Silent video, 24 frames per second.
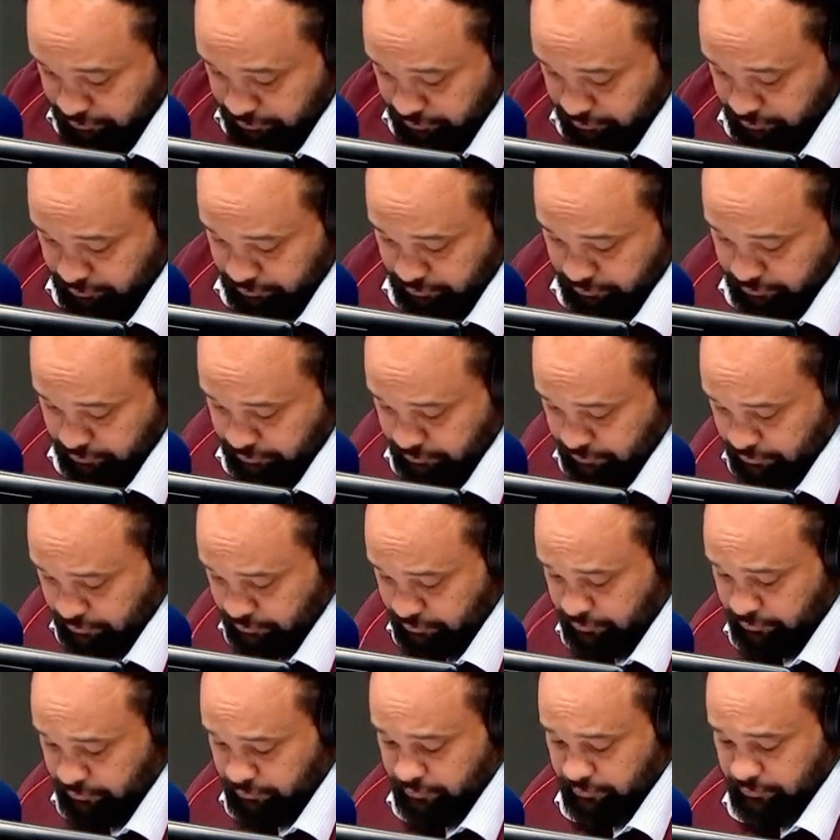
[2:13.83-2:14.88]
As Correctional
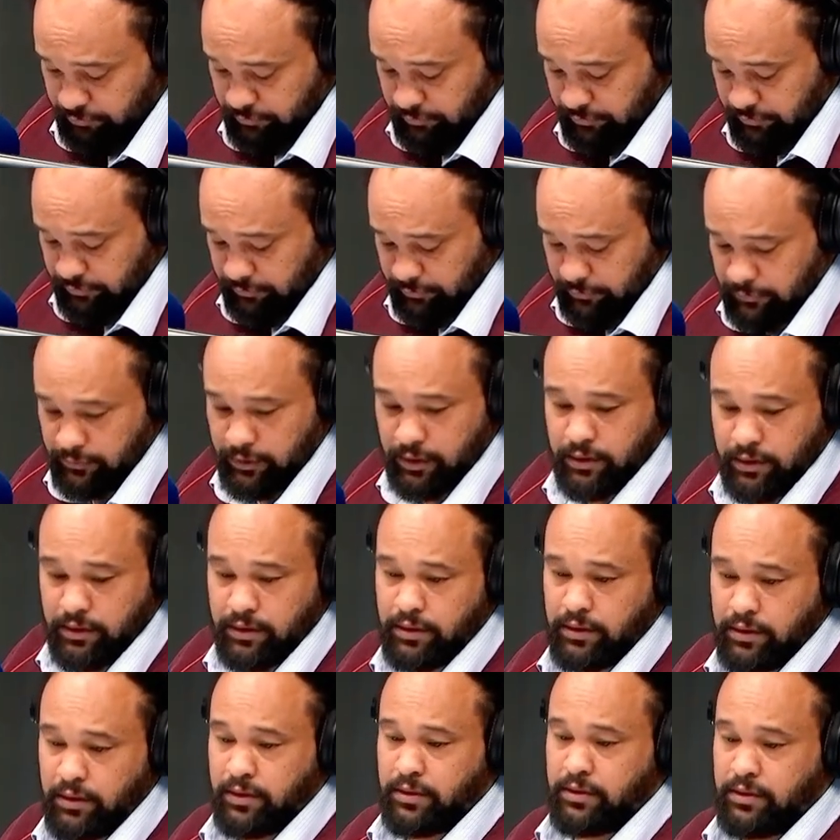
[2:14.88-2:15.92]
Services,
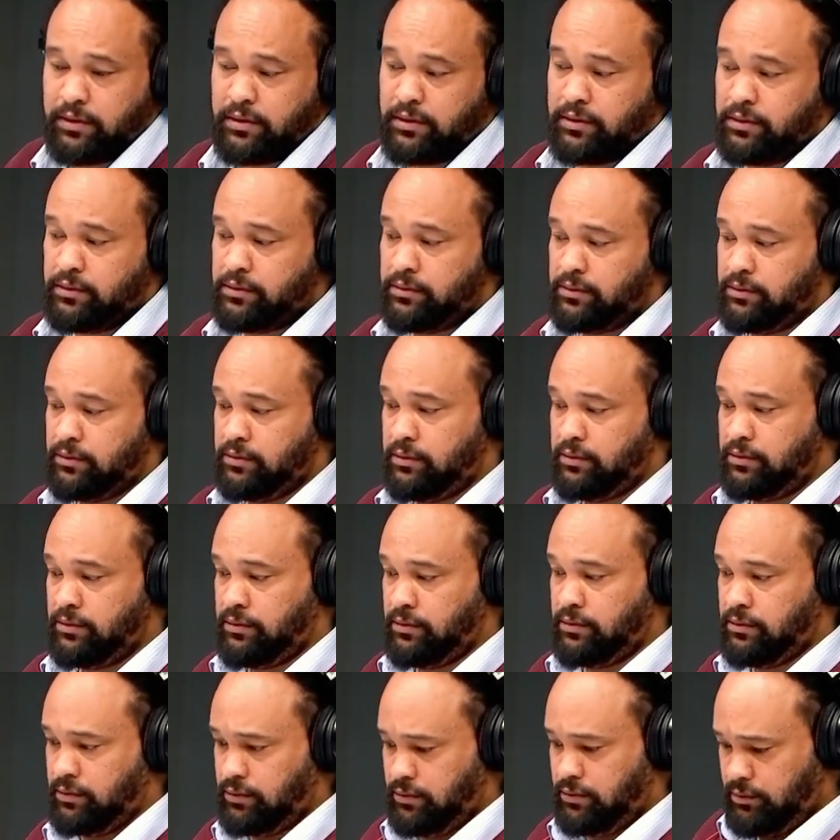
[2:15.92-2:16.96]
we'll also want to
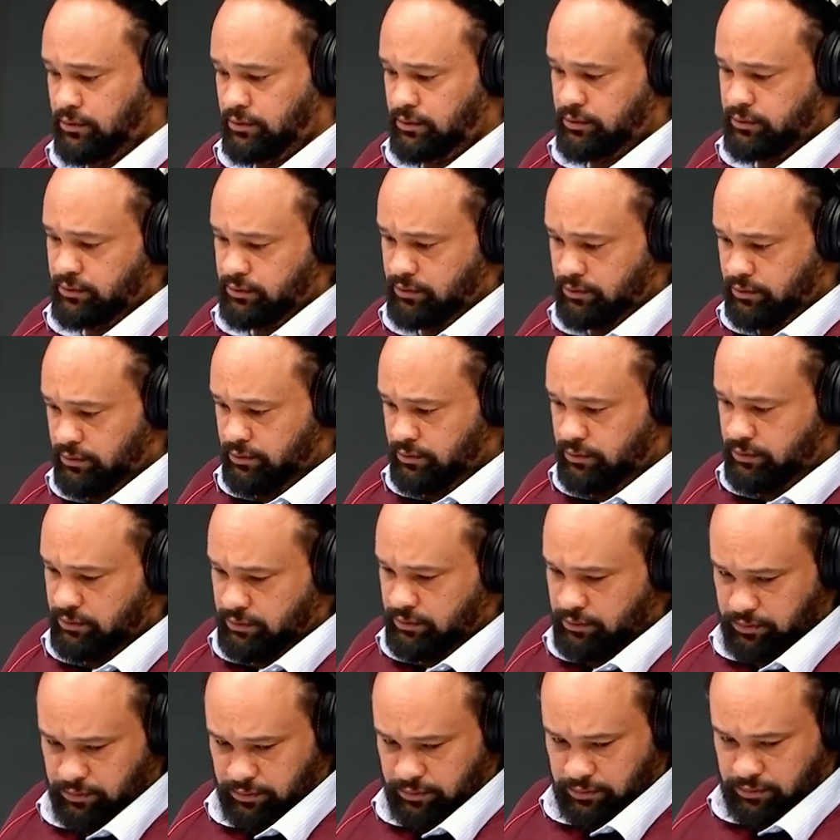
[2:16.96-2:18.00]

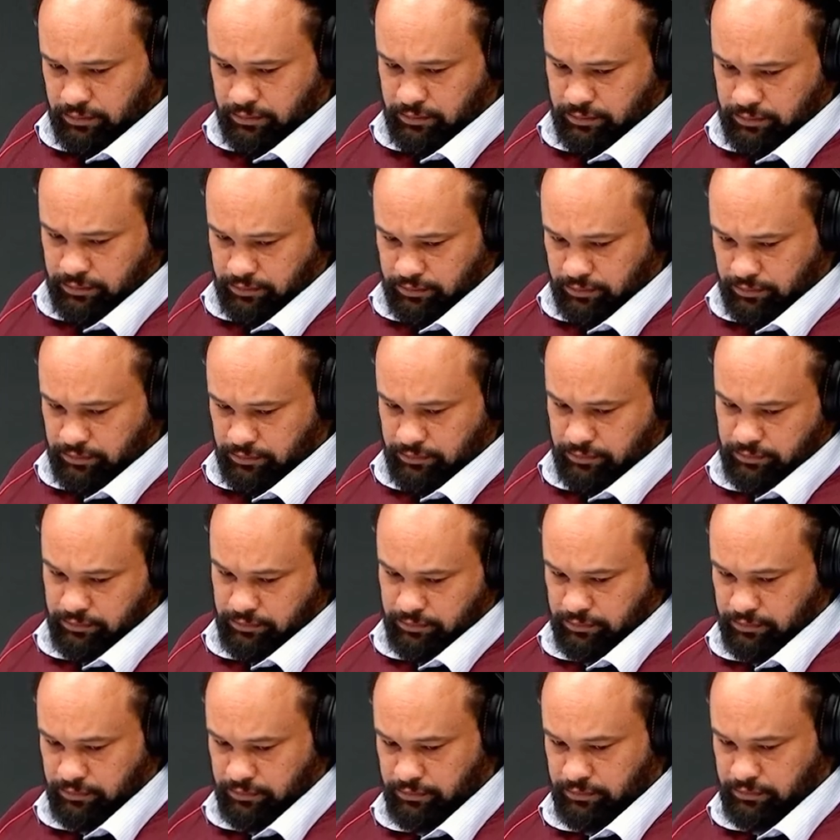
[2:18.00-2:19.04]
make it clear that
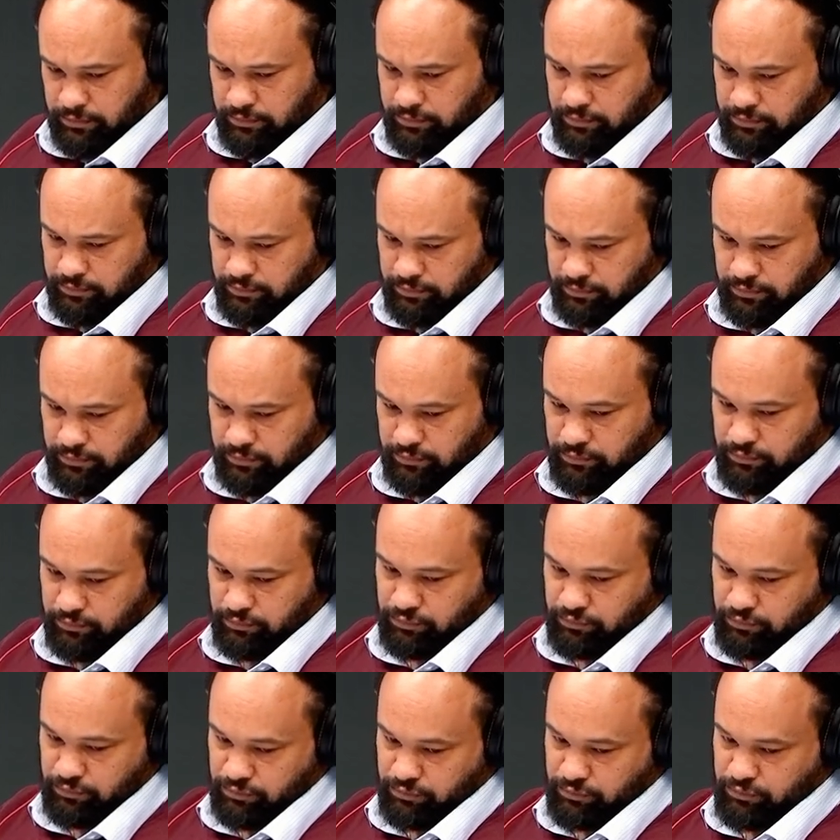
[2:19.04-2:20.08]
we are unable to
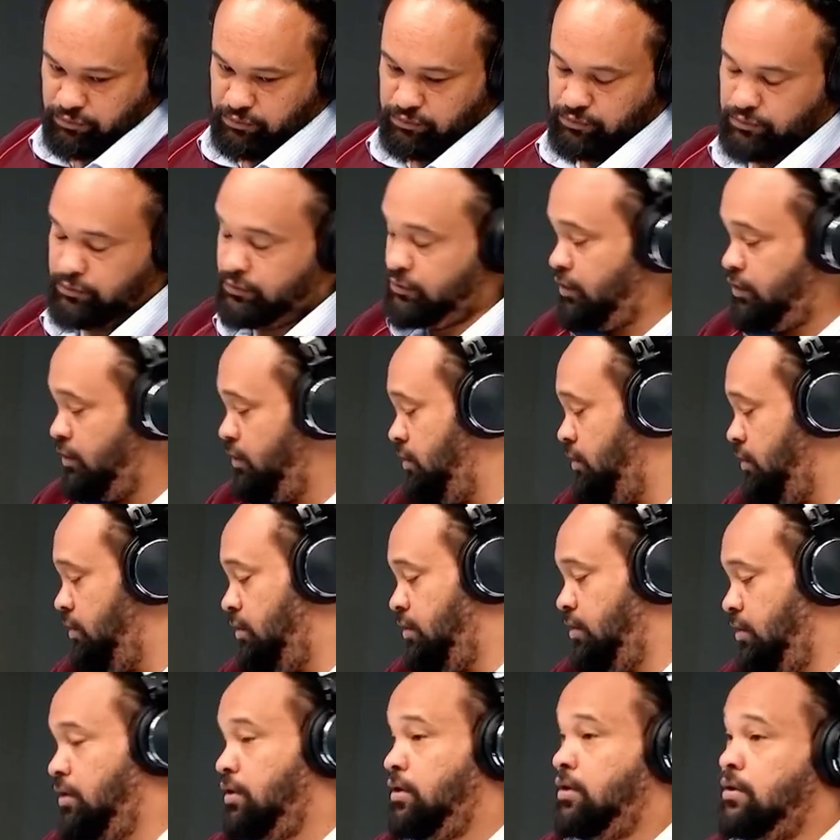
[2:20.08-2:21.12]
confirm
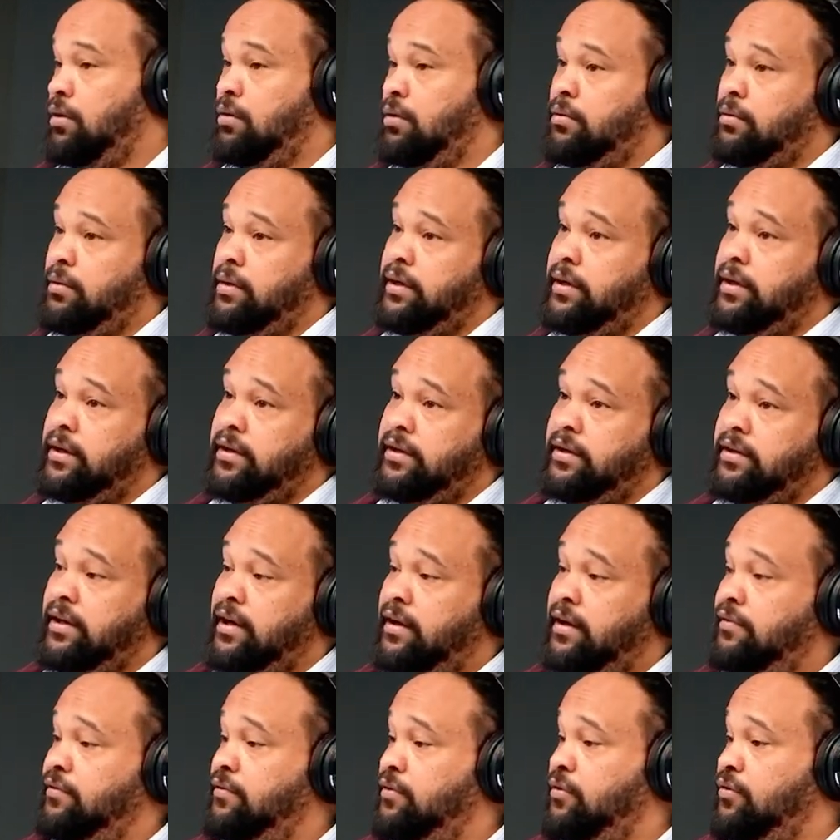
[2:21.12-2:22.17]

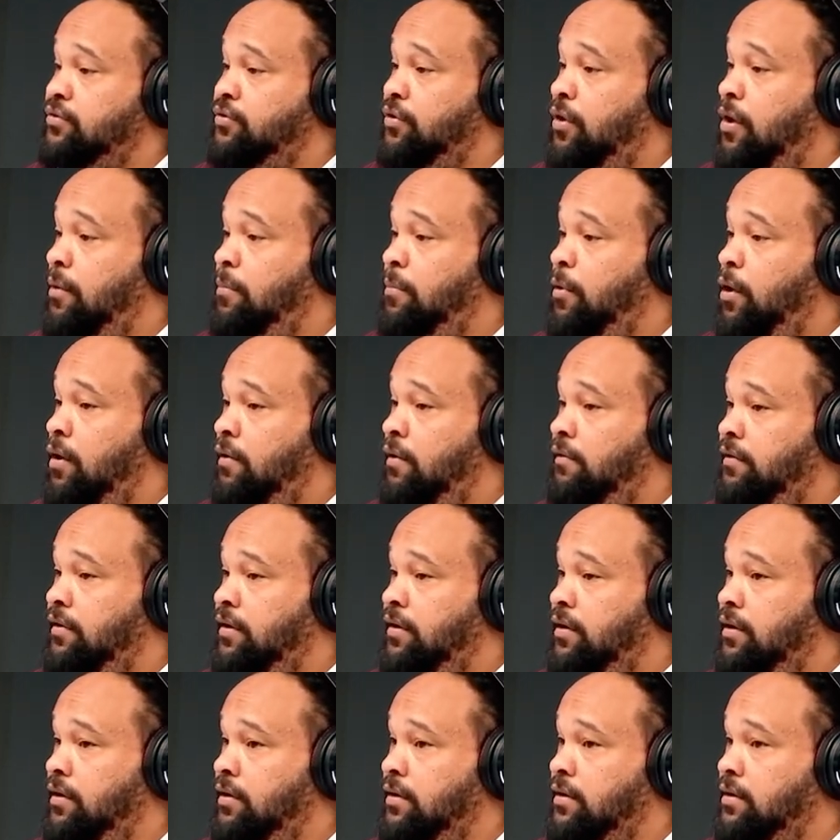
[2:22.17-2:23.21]
the date within which
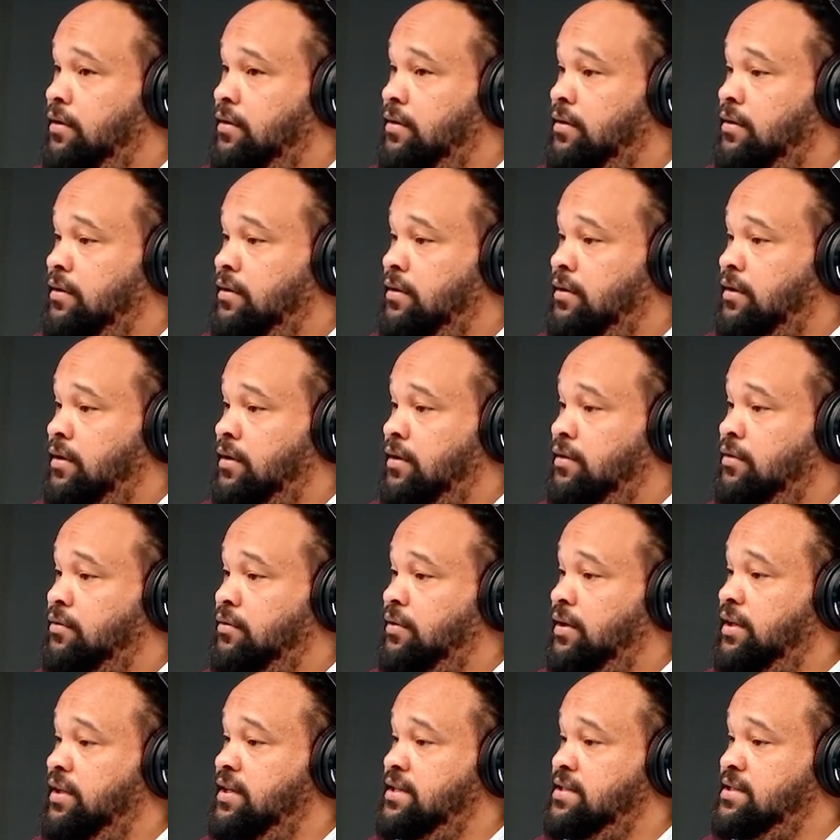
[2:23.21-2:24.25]
that parole period
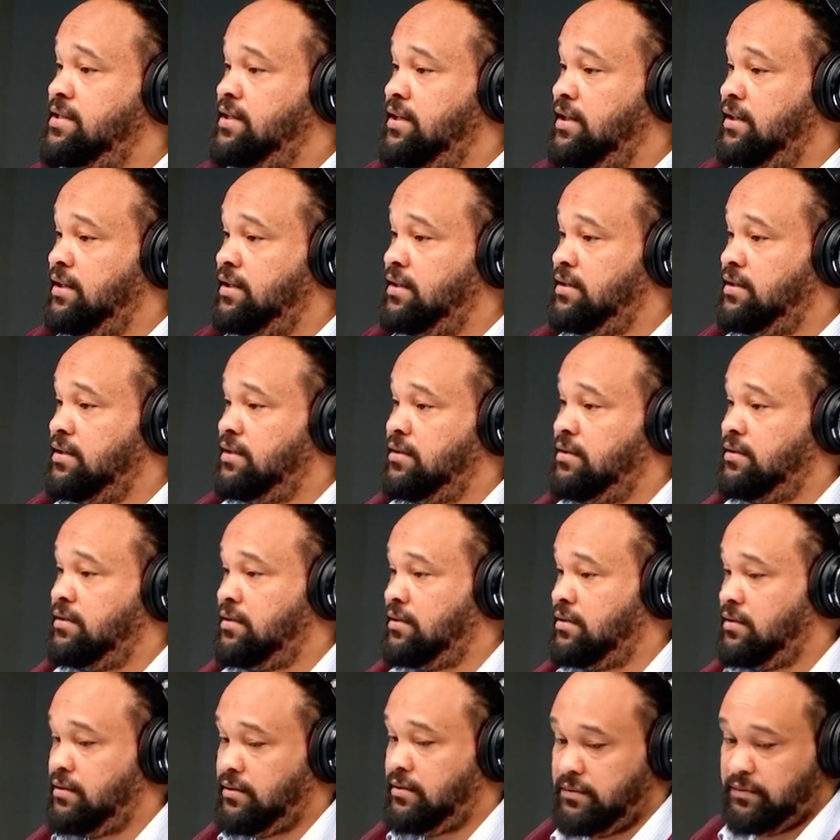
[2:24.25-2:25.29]
will expire
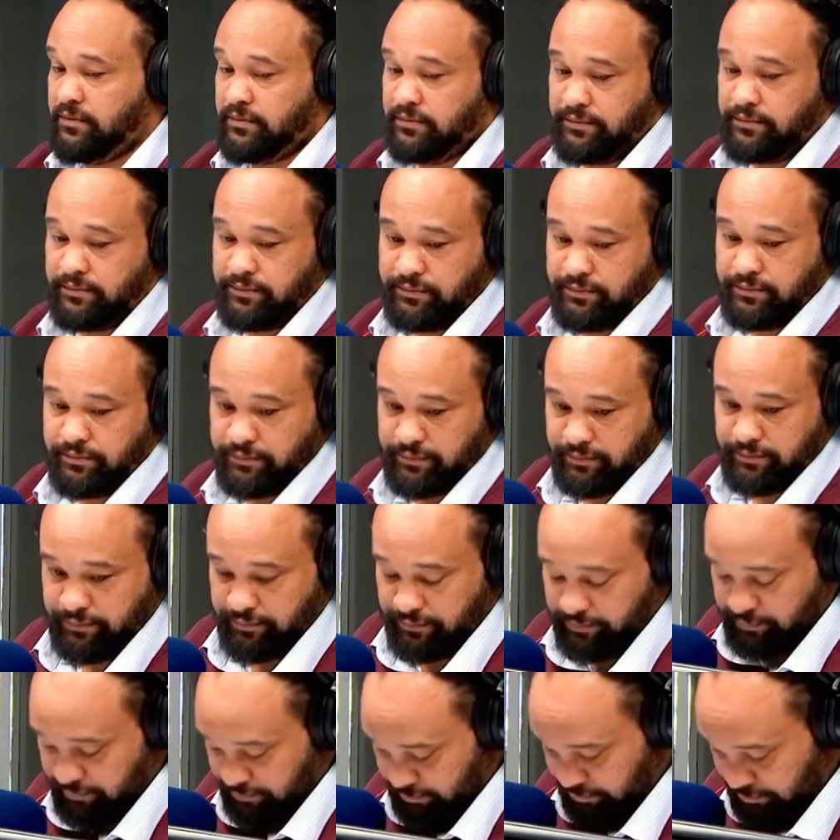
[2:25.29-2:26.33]
due
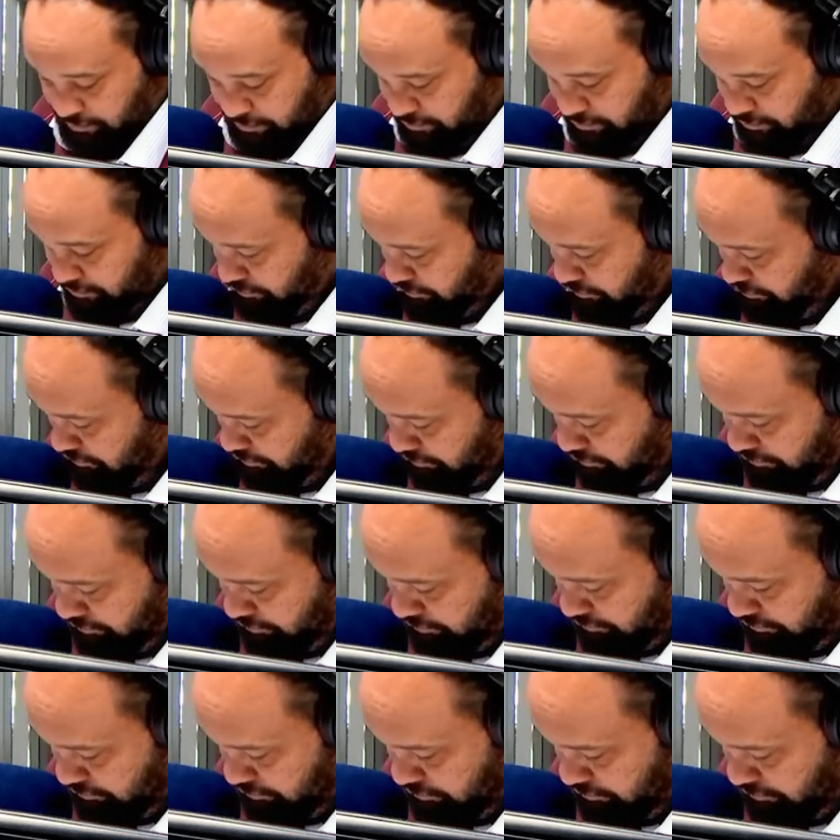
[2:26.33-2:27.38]
to the
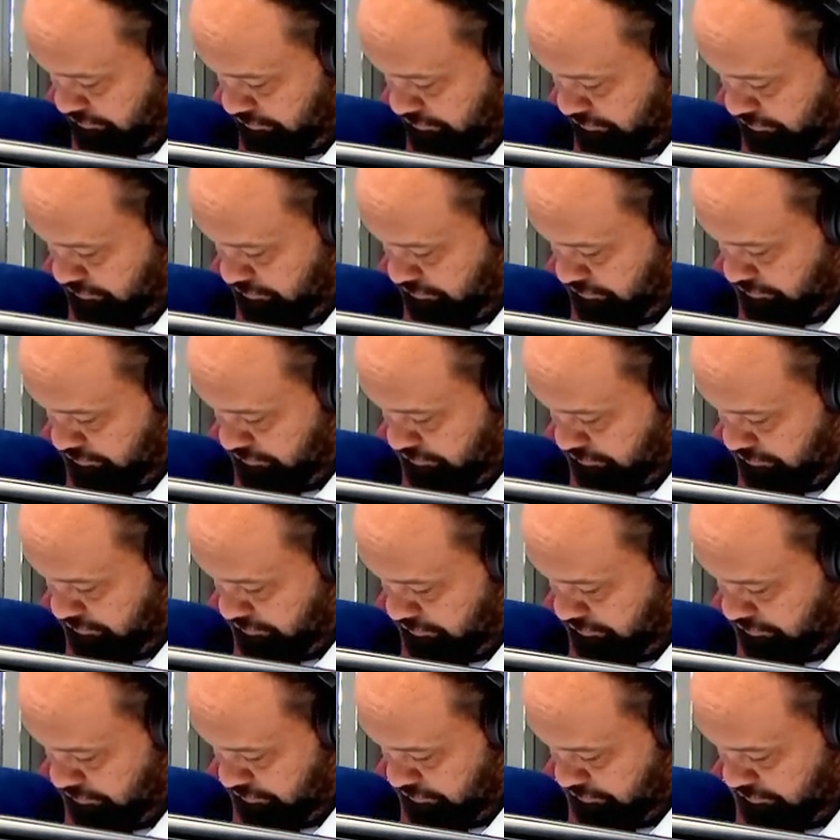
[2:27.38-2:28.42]
security
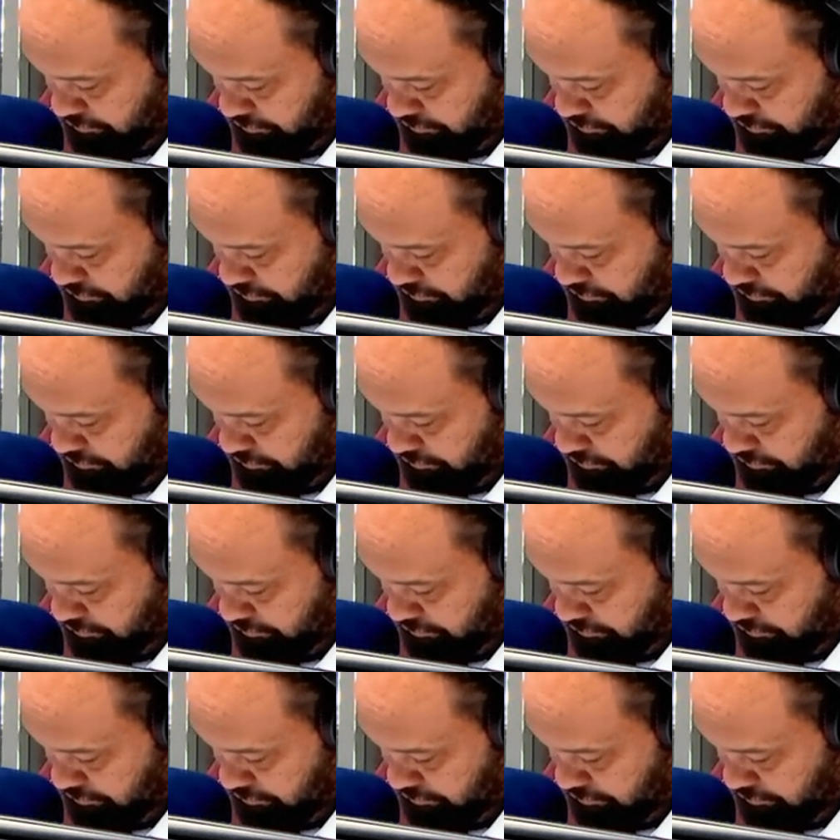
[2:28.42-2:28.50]
reasons,